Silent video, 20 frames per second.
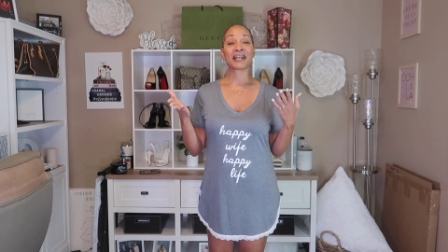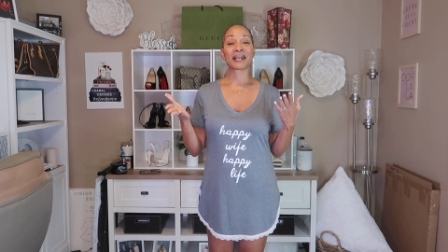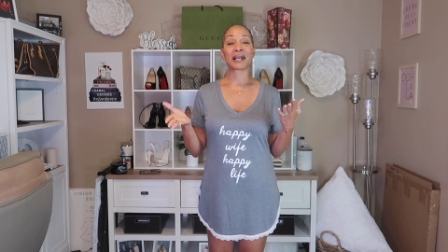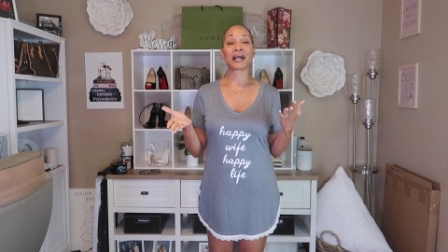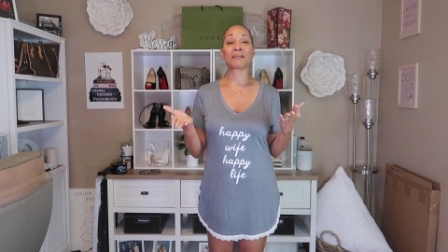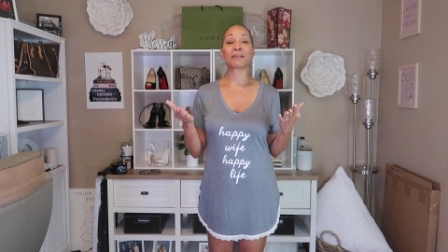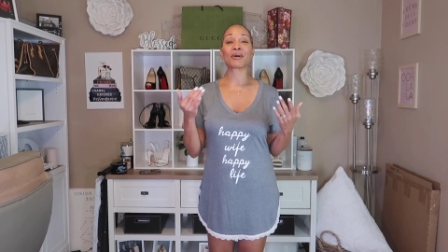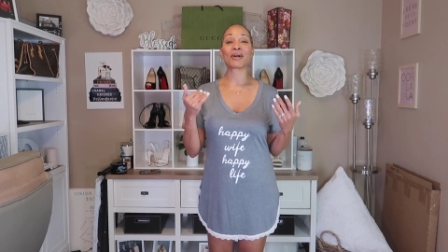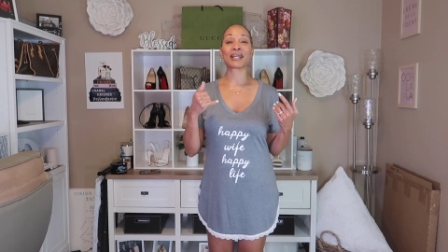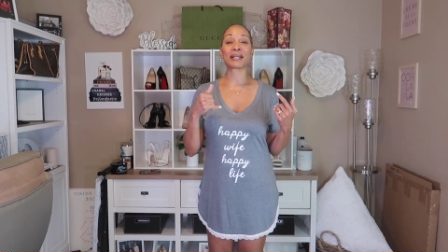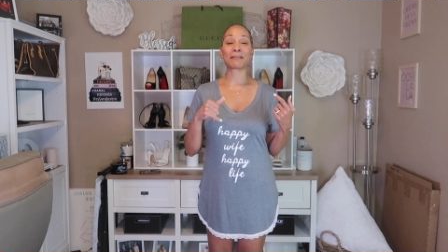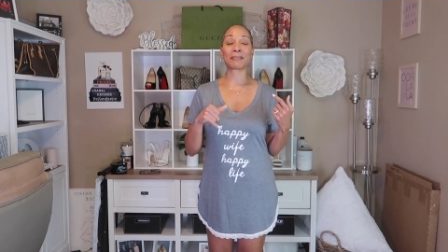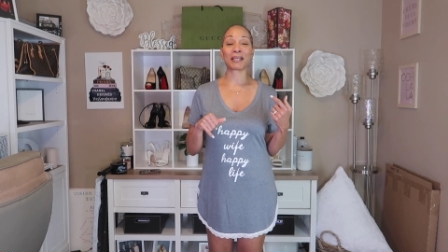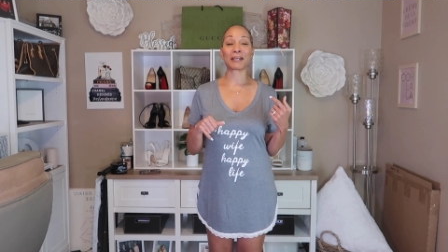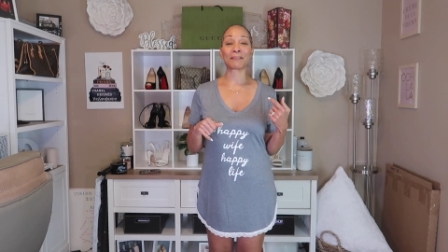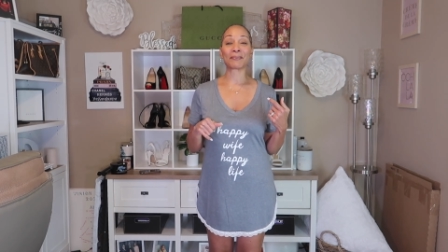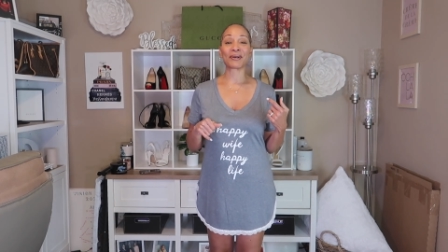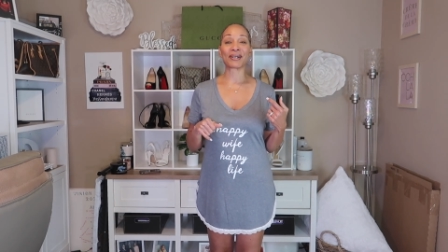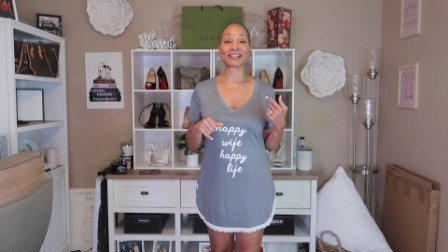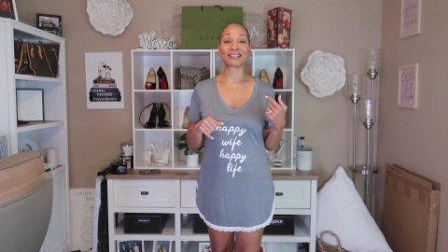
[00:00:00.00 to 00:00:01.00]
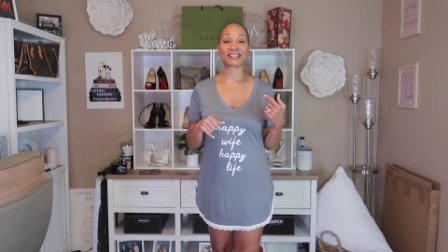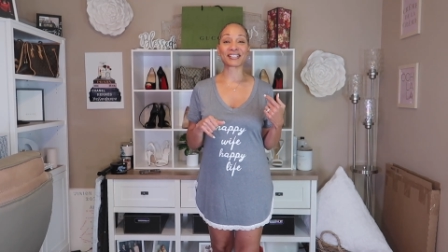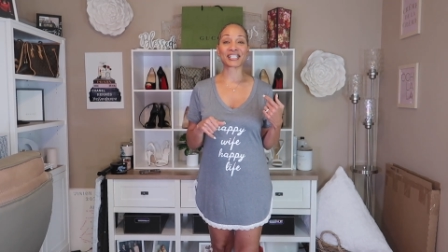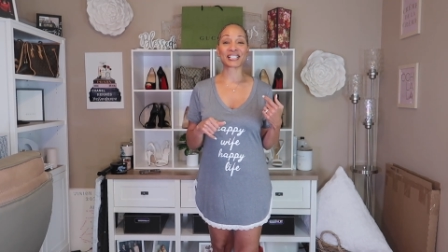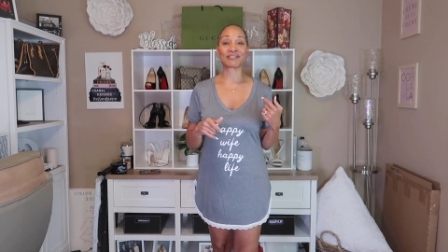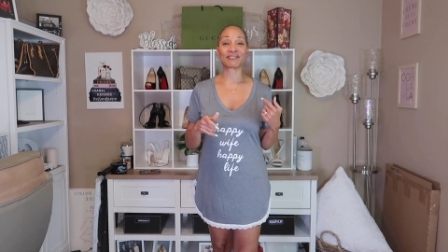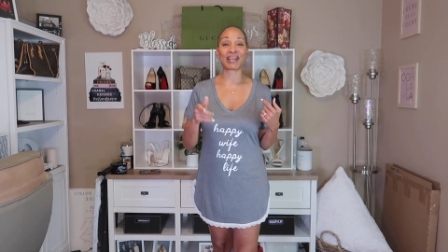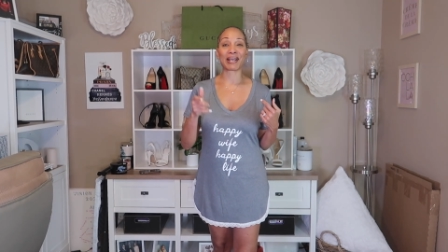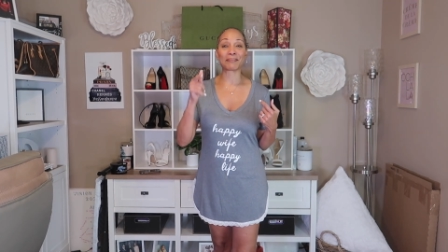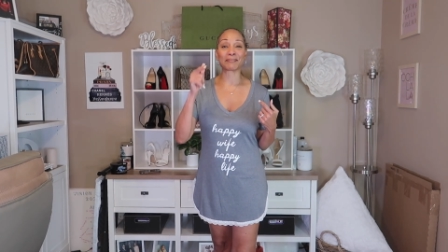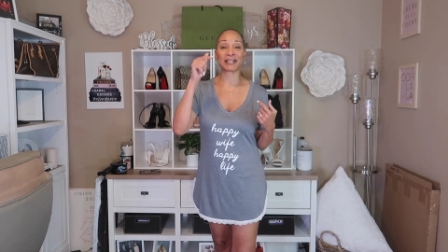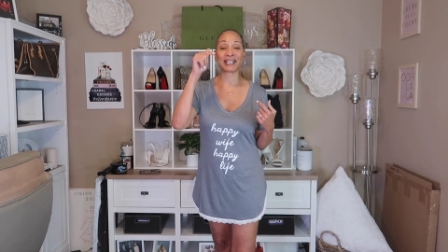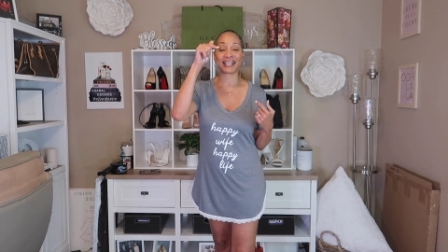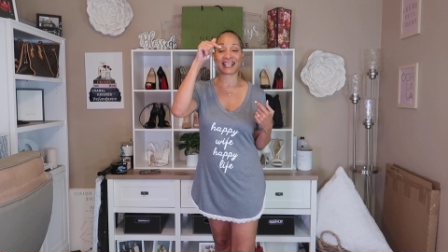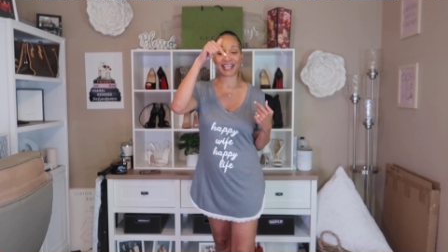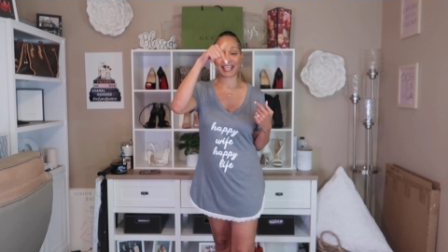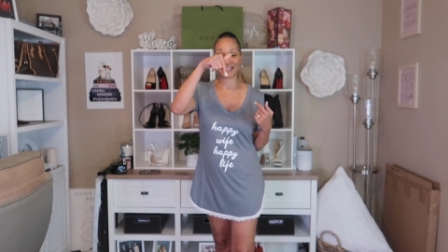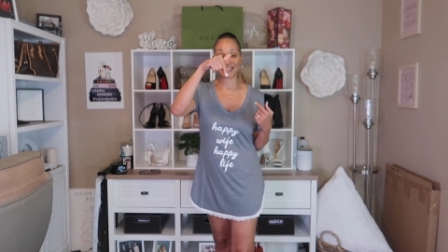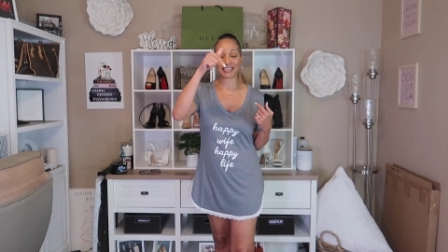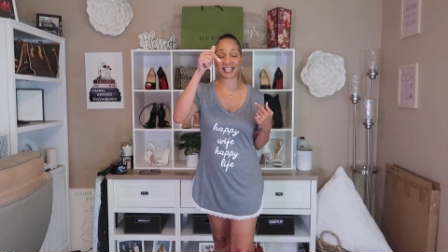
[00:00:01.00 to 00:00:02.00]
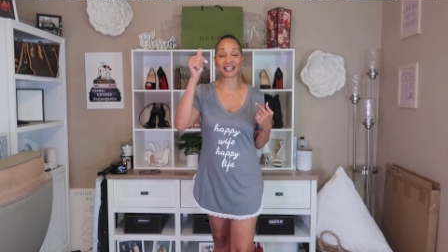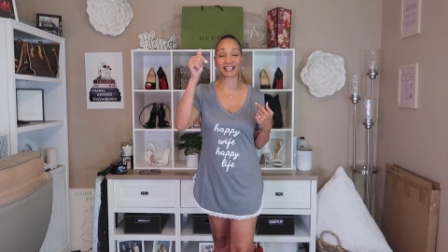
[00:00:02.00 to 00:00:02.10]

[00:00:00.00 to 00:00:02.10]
come on and be a part of this family. Hit